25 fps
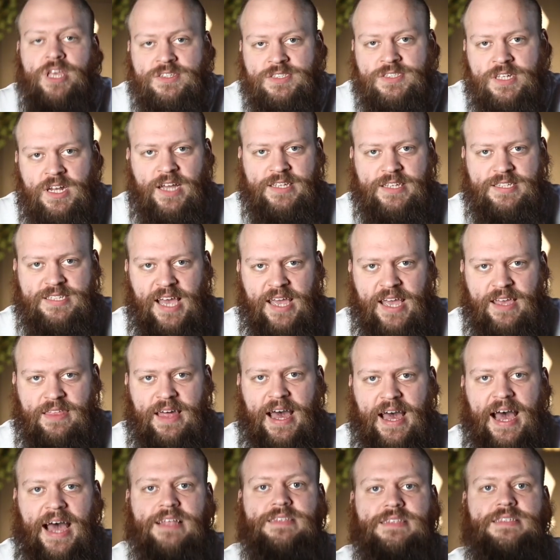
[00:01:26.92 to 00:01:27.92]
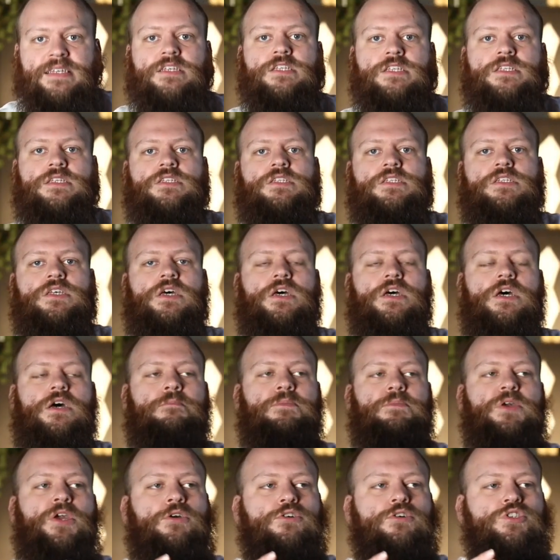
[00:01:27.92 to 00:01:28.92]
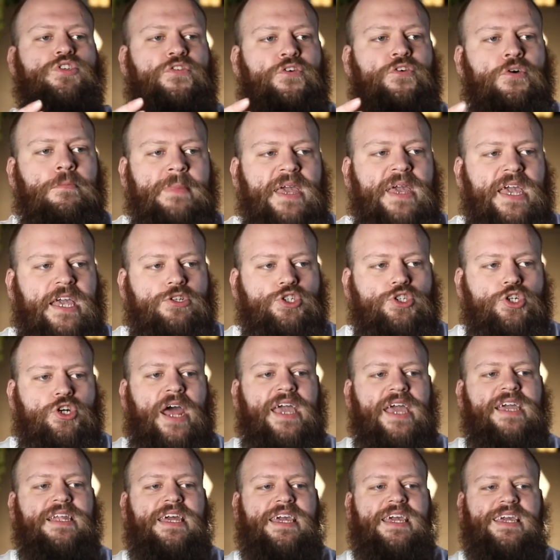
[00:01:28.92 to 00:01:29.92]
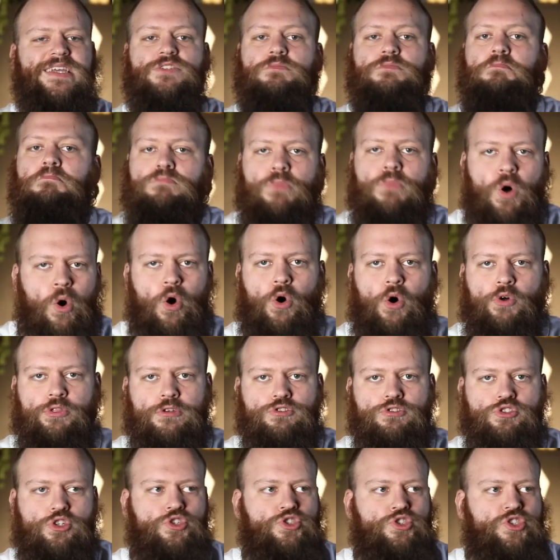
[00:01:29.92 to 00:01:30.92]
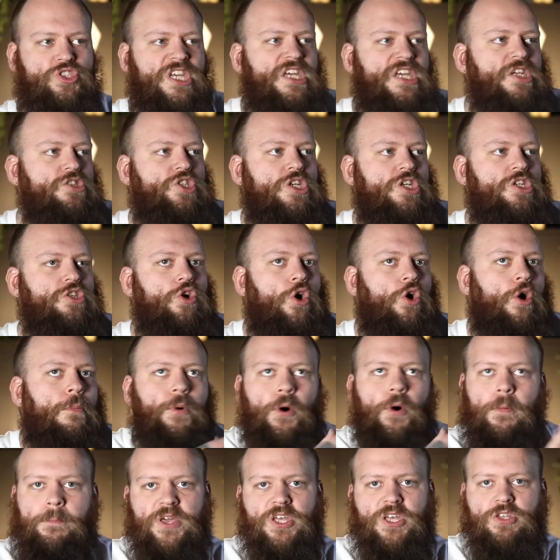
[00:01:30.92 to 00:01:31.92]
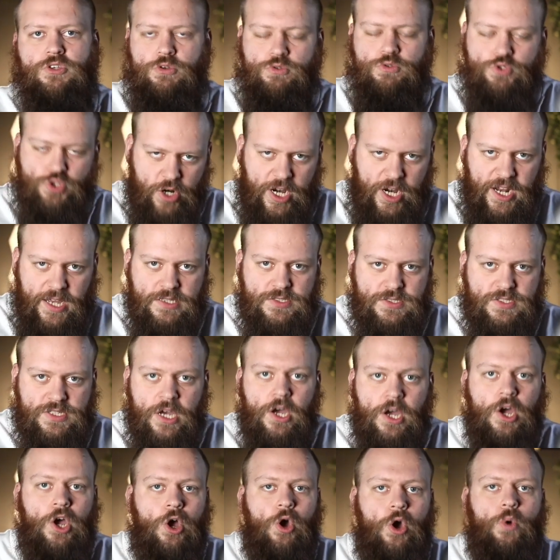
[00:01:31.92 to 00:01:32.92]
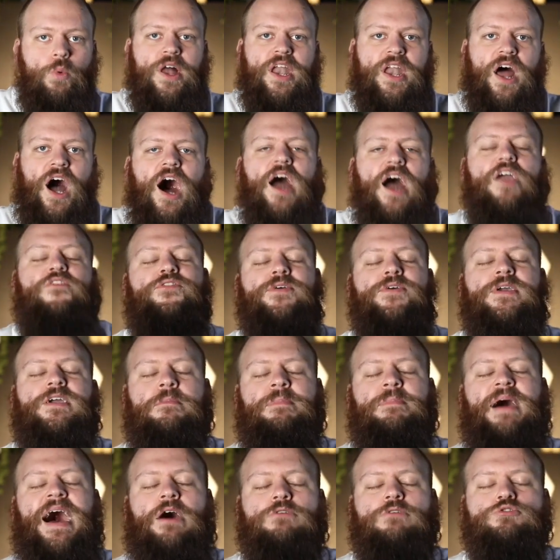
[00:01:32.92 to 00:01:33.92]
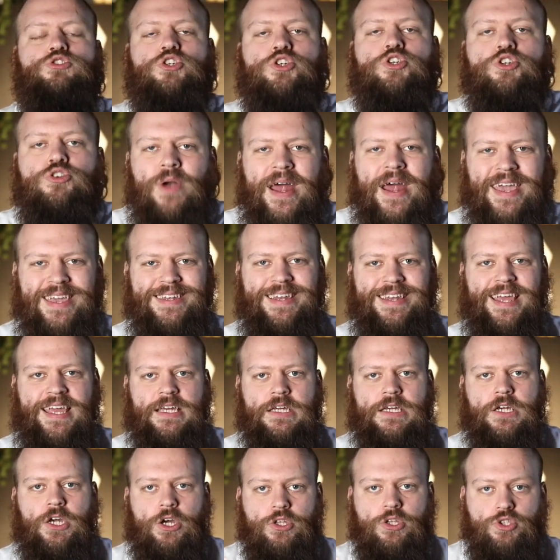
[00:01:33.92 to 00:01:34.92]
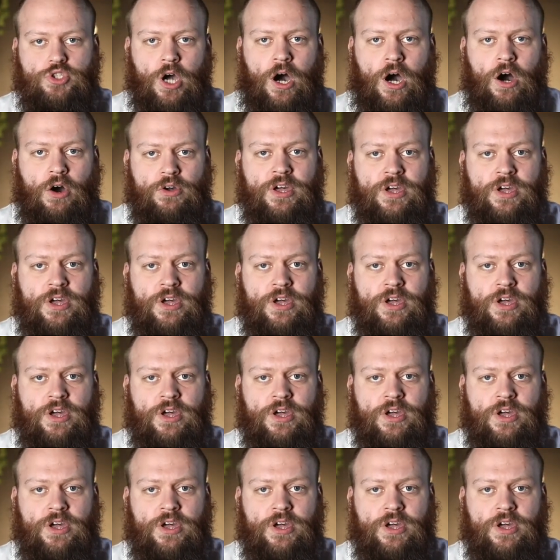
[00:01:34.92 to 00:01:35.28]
I say that is because for me, training is more than just teaching your puppy new tricks. When I think about training a dog,